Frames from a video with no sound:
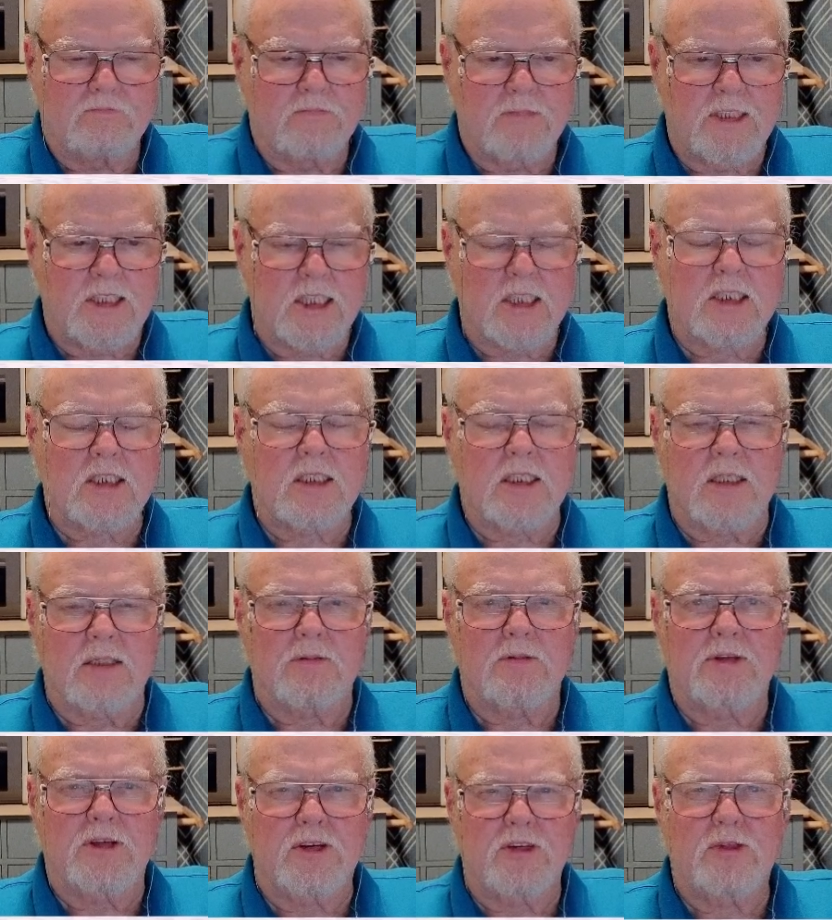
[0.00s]
just
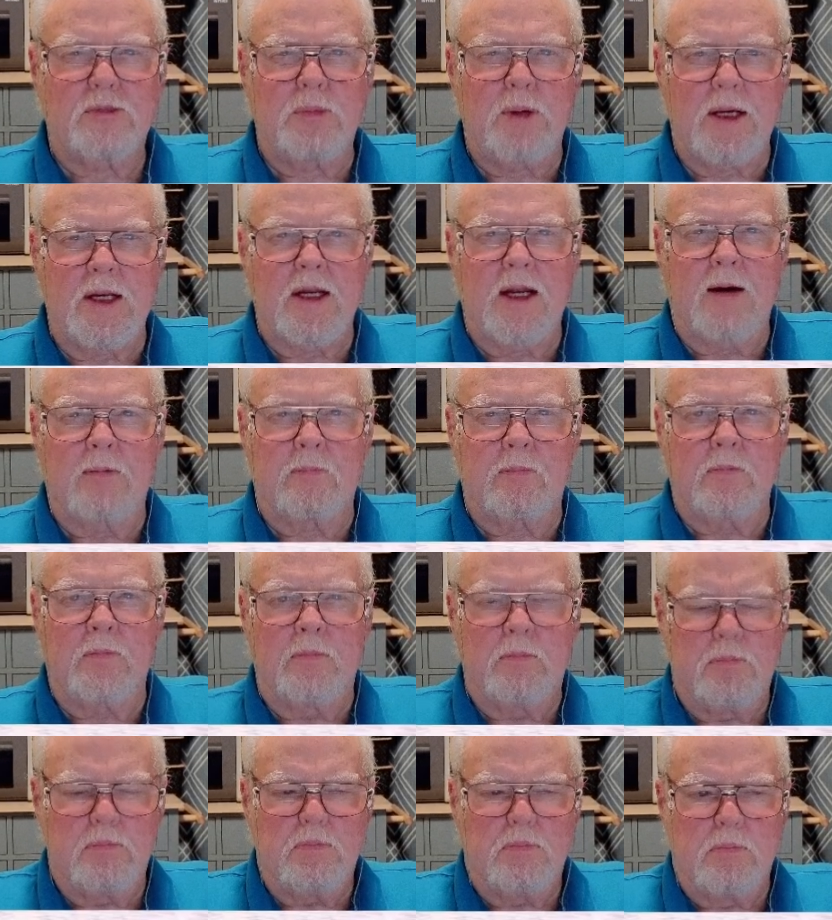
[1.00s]
to speed up
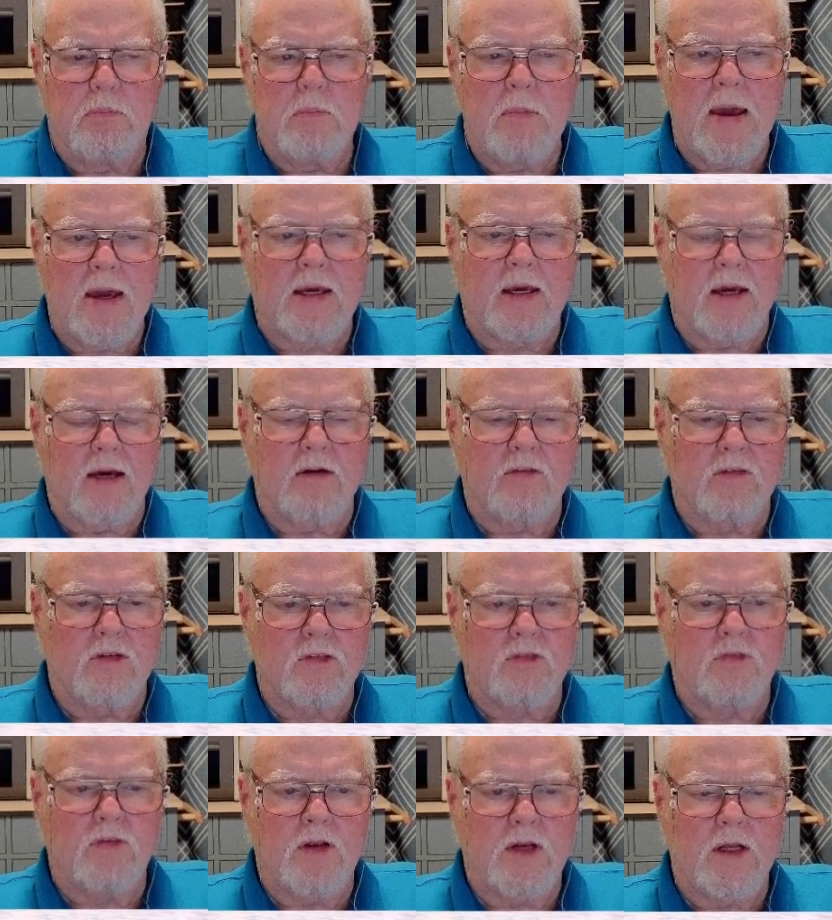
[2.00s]
making of
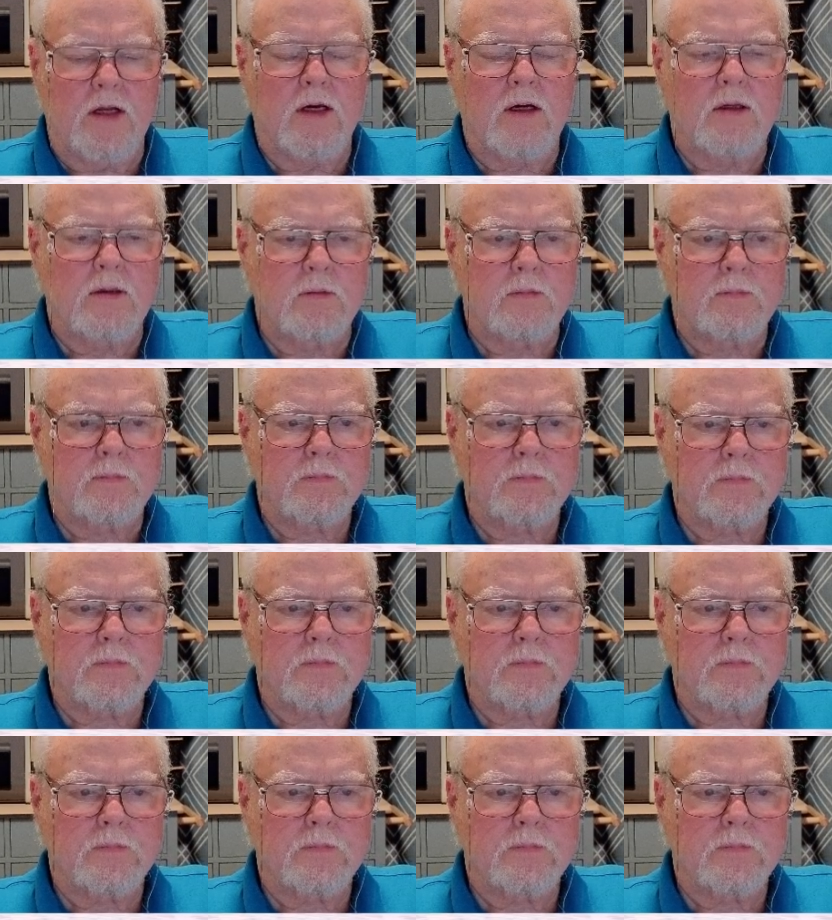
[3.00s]
this video.